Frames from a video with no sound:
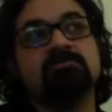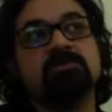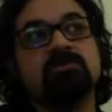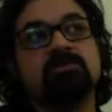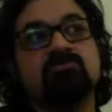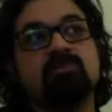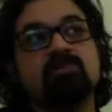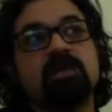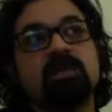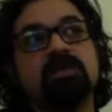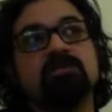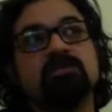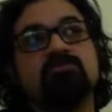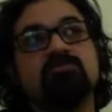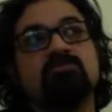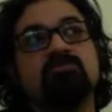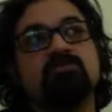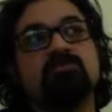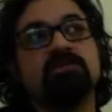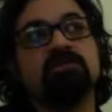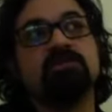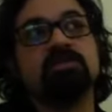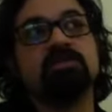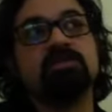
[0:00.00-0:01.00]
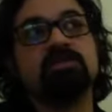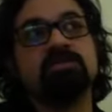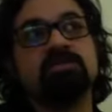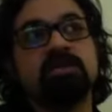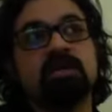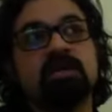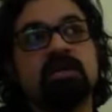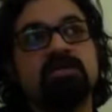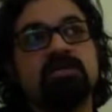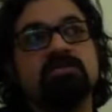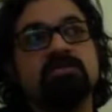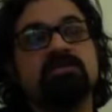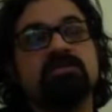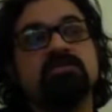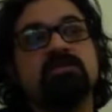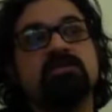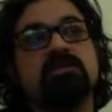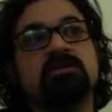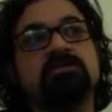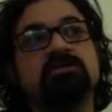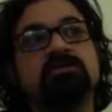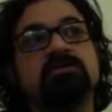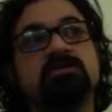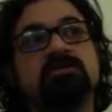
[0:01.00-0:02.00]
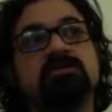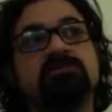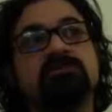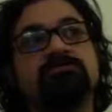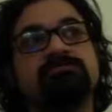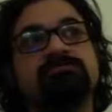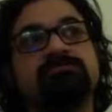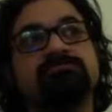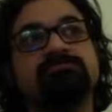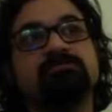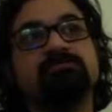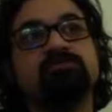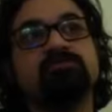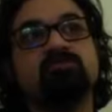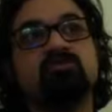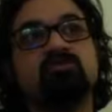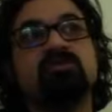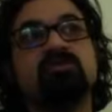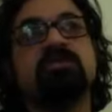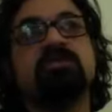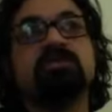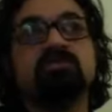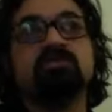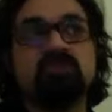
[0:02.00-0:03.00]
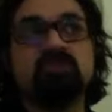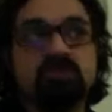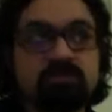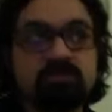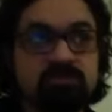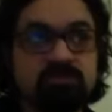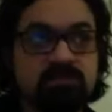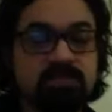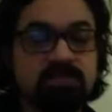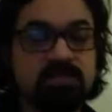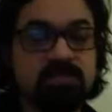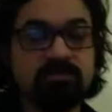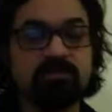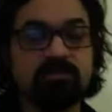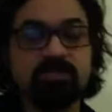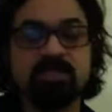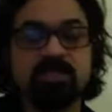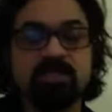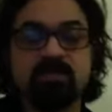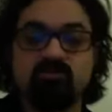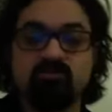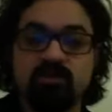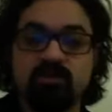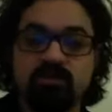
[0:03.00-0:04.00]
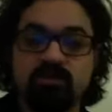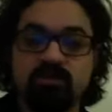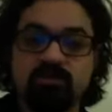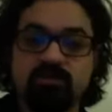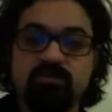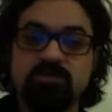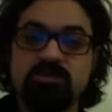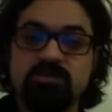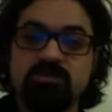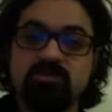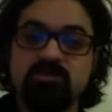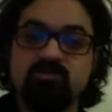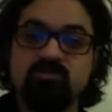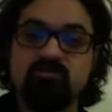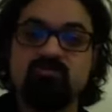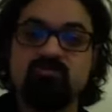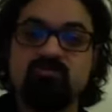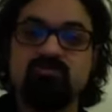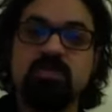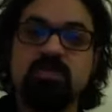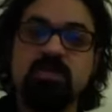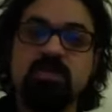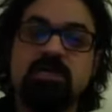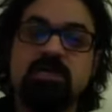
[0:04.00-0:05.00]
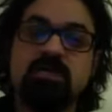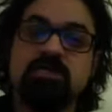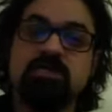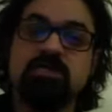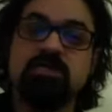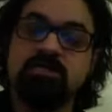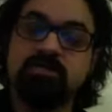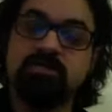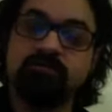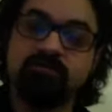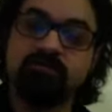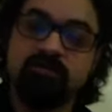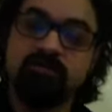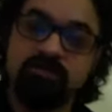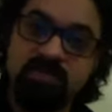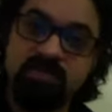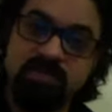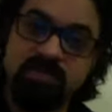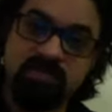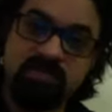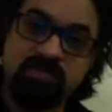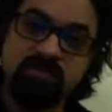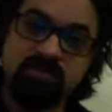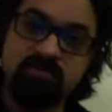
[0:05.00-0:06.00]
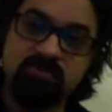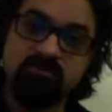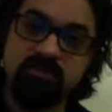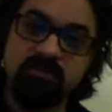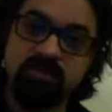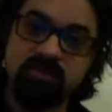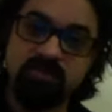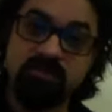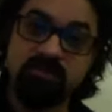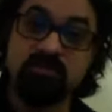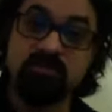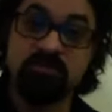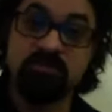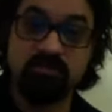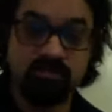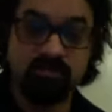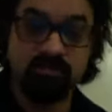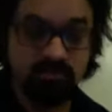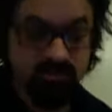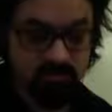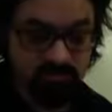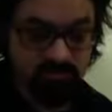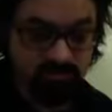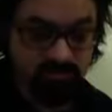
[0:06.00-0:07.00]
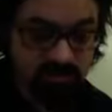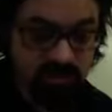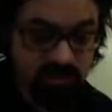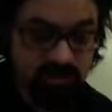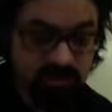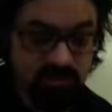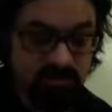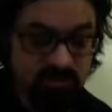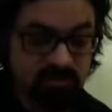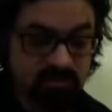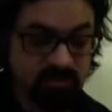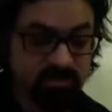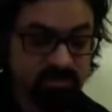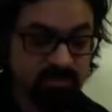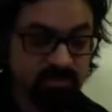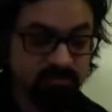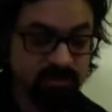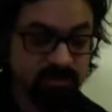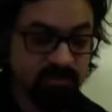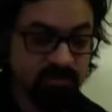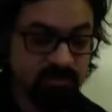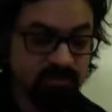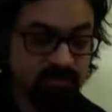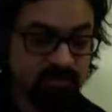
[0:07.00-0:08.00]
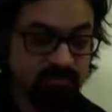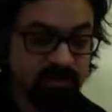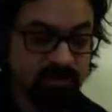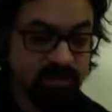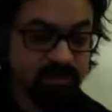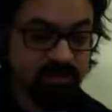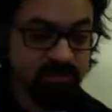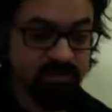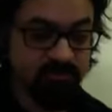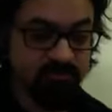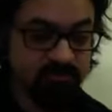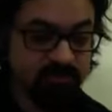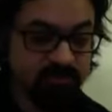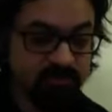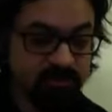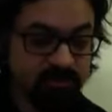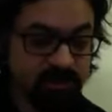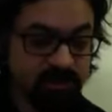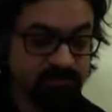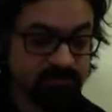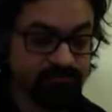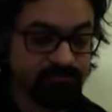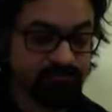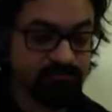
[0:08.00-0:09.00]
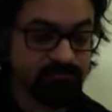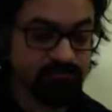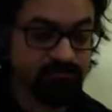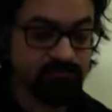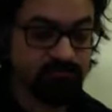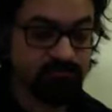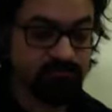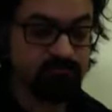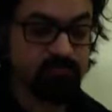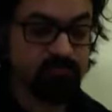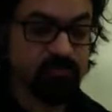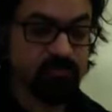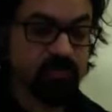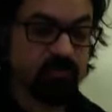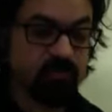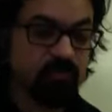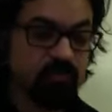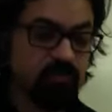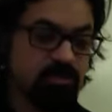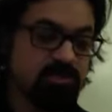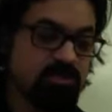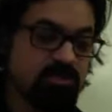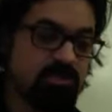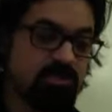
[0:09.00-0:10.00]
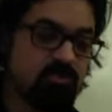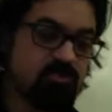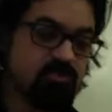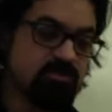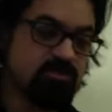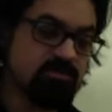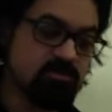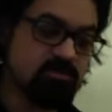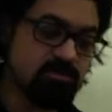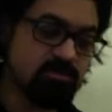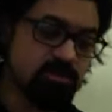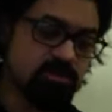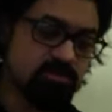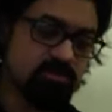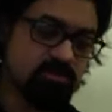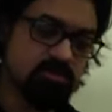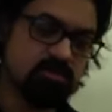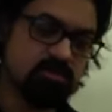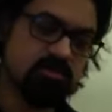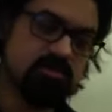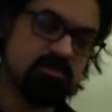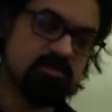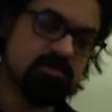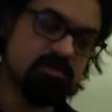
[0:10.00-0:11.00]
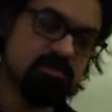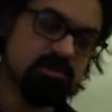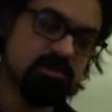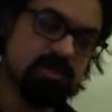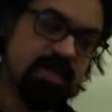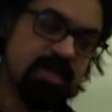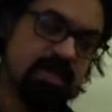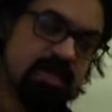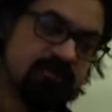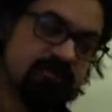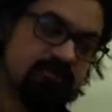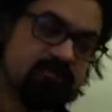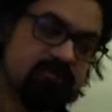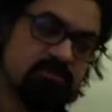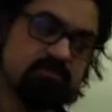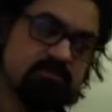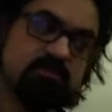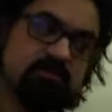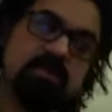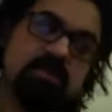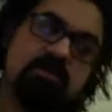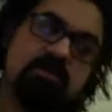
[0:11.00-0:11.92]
the right will assign certain traditional, shall we say, roles to the different genders, right, the, the two genders, the male, the male and the female. Whereas those, those on the left, right.